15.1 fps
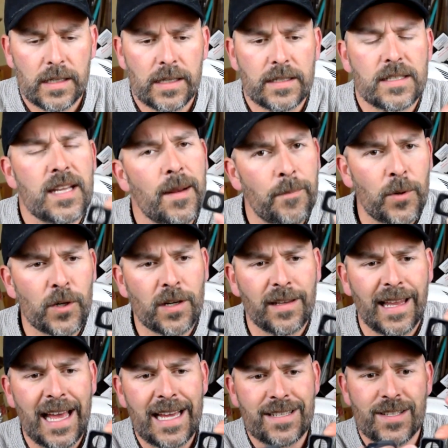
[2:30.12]
tempered
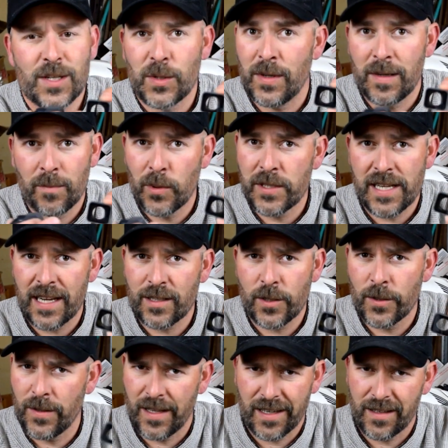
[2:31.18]
glass screen
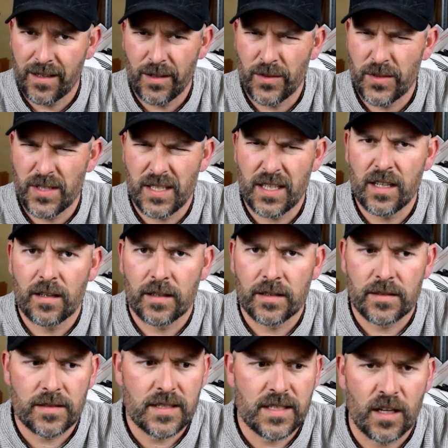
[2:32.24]
protector like you see
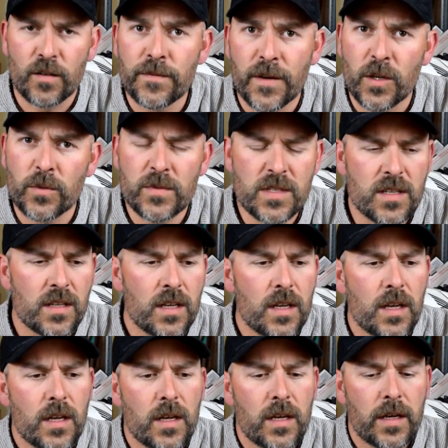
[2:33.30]
on cell phones,
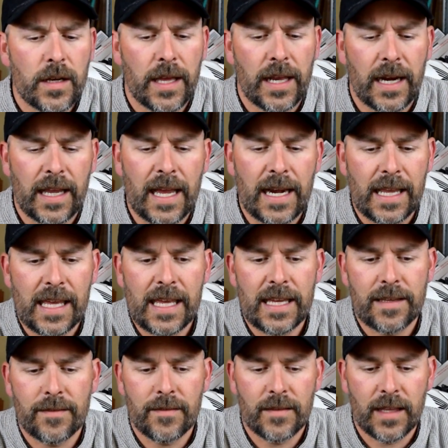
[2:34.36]
and I got a
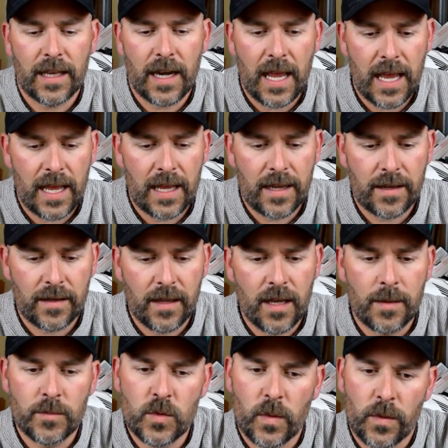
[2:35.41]
kit that
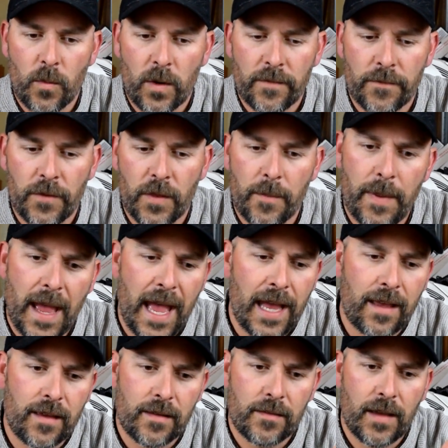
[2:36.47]
comes with one for the
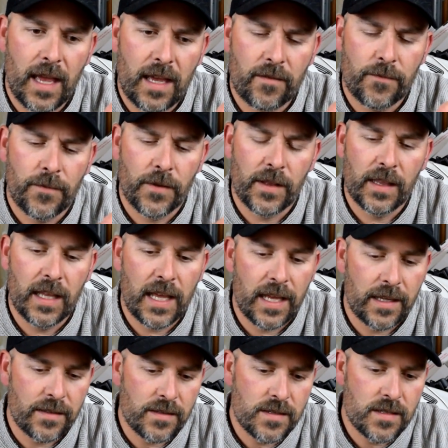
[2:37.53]
back and for the
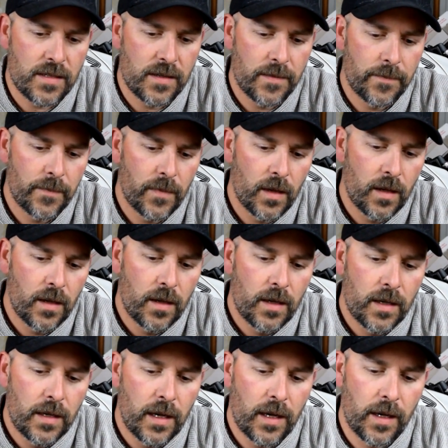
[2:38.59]
lens.
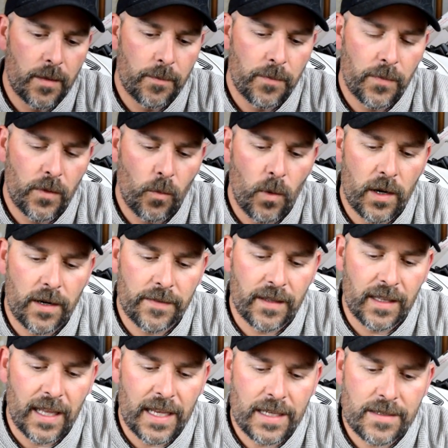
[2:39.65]
The one on the
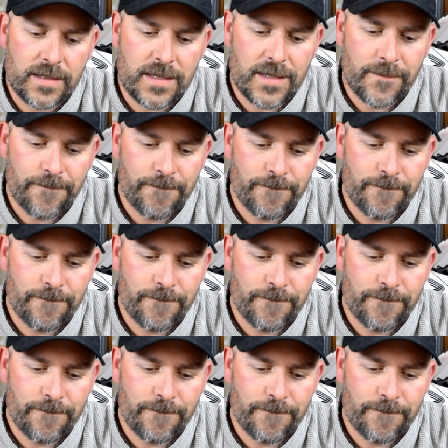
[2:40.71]
lens,